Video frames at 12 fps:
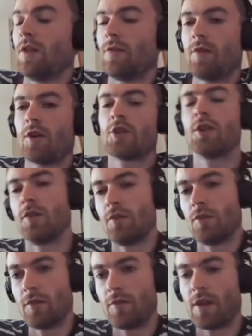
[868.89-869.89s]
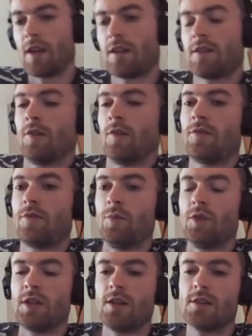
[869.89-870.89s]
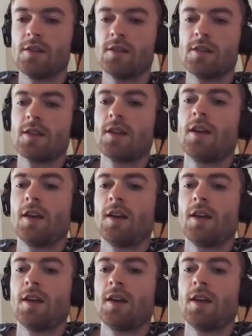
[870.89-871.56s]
functional effect of mutations.